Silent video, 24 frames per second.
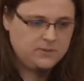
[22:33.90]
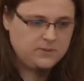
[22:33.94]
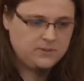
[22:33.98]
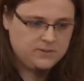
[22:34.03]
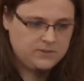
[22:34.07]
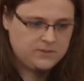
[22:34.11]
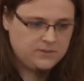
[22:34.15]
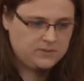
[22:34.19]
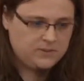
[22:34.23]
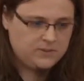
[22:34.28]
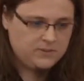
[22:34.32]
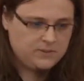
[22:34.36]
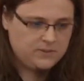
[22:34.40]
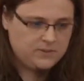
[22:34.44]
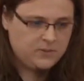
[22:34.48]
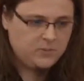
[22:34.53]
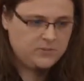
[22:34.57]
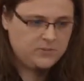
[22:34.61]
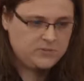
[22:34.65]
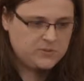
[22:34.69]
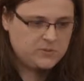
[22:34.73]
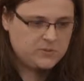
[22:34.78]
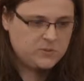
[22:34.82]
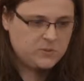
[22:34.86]
is, is
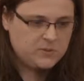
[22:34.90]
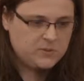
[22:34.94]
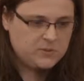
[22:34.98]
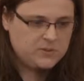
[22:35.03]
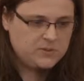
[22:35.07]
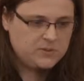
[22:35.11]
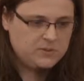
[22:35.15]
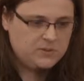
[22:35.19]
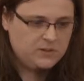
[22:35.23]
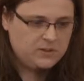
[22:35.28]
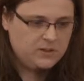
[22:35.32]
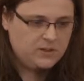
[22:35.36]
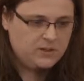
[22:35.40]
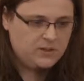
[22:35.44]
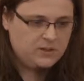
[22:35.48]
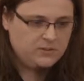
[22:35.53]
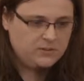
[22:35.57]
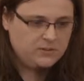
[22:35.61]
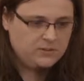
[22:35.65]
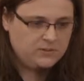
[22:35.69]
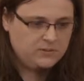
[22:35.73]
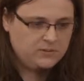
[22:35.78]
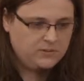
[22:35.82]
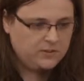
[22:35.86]
open source. Uh,
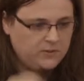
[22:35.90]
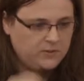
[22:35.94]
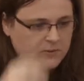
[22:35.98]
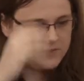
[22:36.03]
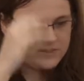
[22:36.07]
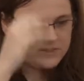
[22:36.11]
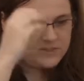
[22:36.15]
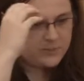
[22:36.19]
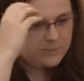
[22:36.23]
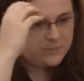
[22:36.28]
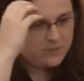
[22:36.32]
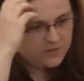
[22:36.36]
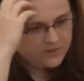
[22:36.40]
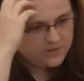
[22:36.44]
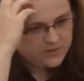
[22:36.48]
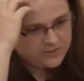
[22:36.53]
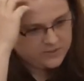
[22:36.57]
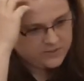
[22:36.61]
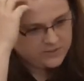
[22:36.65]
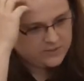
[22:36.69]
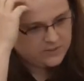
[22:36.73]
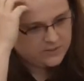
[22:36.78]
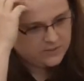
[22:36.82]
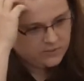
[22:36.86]
another example here
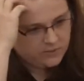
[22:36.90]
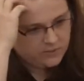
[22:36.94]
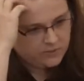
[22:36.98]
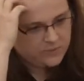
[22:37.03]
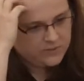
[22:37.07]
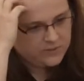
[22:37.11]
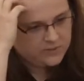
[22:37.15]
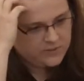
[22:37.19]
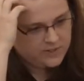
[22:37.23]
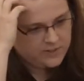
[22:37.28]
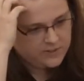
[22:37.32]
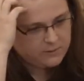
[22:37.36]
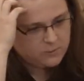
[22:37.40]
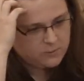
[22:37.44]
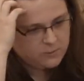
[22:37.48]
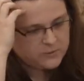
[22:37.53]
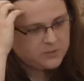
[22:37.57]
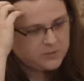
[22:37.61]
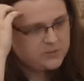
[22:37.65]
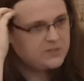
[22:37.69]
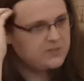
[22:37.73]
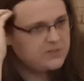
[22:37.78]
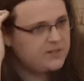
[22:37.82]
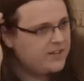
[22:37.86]
is Urban Terror,
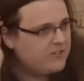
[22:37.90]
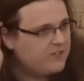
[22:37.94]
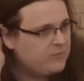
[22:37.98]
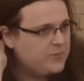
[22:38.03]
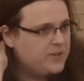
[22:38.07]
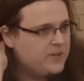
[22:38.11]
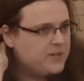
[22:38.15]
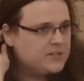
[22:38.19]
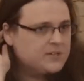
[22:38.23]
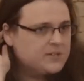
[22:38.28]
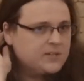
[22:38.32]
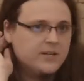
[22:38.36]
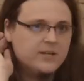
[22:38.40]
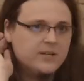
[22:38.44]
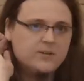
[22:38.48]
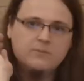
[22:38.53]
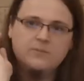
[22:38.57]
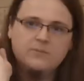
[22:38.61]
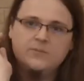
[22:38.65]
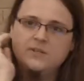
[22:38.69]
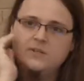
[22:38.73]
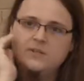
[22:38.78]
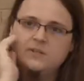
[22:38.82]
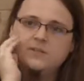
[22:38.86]
which is an FPS
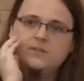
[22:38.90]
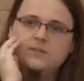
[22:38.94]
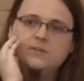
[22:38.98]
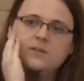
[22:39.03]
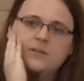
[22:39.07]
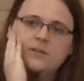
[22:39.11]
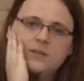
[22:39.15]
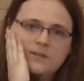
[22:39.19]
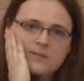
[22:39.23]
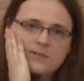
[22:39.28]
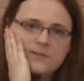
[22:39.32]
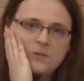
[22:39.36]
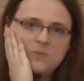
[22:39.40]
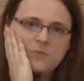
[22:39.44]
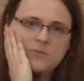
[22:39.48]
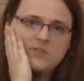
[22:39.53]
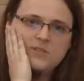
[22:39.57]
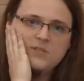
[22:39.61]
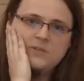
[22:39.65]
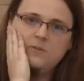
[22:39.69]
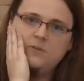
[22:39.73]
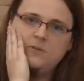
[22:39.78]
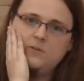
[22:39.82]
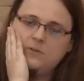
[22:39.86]
game. It's somewhat
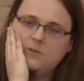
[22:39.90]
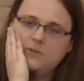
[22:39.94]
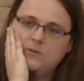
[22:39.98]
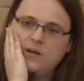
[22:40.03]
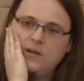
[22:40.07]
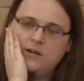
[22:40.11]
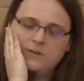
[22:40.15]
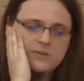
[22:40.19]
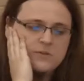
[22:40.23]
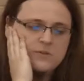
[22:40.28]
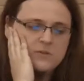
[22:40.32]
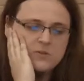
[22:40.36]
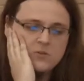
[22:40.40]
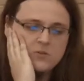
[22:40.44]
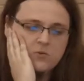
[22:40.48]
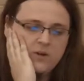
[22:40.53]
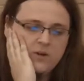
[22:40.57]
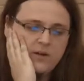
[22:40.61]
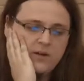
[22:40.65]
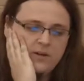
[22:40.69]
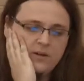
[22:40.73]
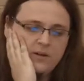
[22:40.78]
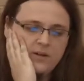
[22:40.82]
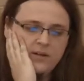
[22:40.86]
similar to
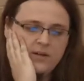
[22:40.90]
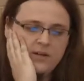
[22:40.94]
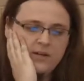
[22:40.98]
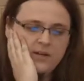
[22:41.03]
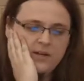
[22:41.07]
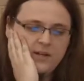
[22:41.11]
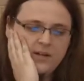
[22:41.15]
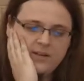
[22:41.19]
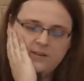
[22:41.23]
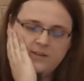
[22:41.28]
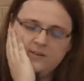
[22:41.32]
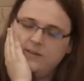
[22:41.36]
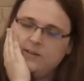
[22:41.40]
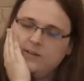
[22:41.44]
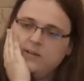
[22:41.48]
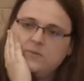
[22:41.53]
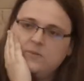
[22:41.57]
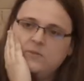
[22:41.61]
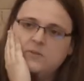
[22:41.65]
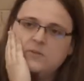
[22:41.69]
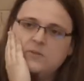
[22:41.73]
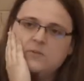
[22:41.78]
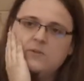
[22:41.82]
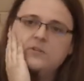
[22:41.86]
Counter-Strike, and
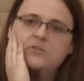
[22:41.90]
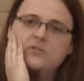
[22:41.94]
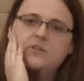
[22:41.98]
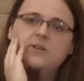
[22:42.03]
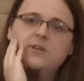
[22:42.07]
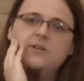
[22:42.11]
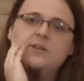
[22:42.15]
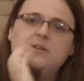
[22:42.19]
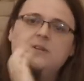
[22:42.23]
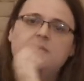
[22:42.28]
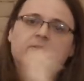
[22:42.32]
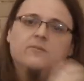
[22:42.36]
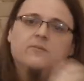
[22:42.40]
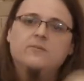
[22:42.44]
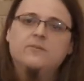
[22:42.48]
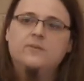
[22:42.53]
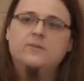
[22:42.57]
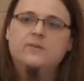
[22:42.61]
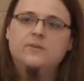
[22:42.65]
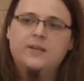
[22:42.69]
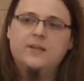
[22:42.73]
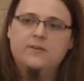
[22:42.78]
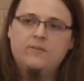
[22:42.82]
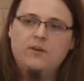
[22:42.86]
it was originally
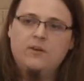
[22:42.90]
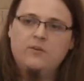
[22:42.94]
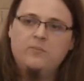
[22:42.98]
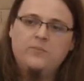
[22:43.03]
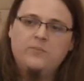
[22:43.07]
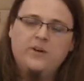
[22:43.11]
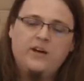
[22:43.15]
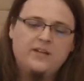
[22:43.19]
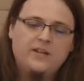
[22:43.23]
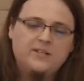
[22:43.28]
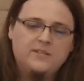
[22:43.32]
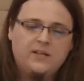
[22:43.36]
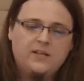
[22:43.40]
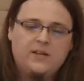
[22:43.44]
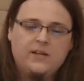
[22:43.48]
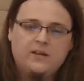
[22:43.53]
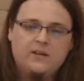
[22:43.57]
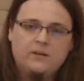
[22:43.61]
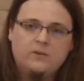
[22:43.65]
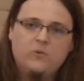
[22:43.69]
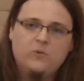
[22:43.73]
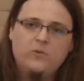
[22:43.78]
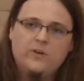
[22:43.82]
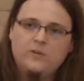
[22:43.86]
developed as
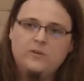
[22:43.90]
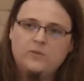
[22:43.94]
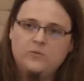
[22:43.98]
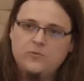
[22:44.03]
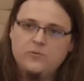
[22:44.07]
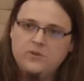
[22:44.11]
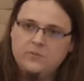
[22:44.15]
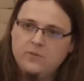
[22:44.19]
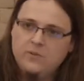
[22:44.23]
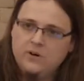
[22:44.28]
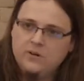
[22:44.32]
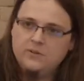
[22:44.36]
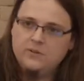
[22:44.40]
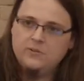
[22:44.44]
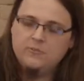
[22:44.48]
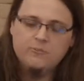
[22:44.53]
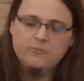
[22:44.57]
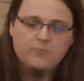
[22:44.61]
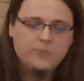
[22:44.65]
a Quake 3 mod,